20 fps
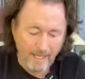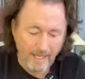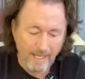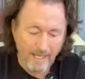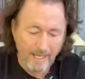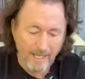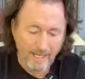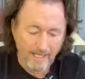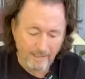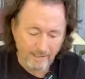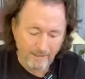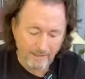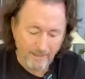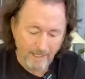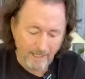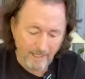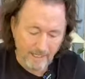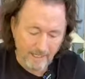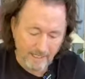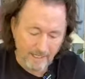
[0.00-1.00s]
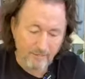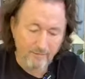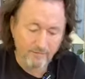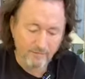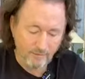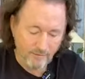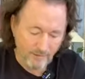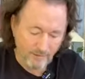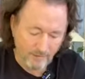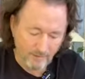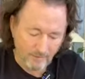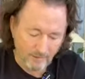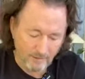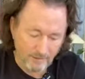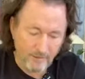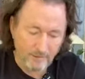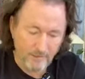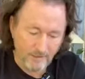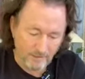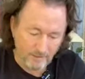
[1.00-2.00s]
And Dave, let me
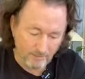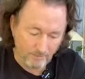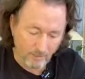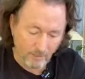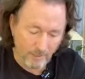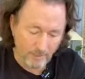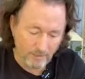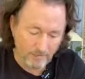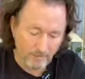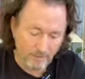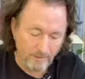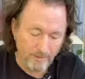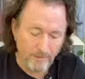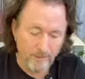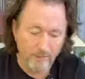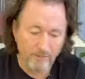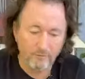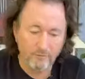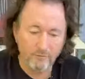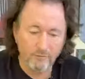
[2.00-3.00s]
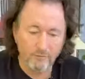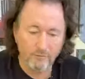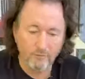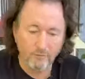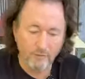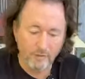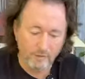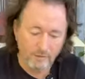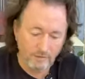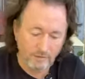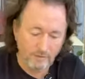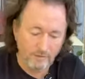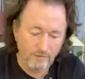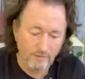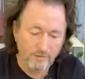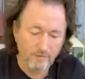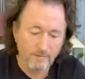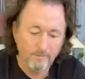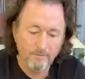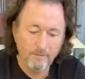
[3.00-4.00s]
just hit the pause button on it real quick here.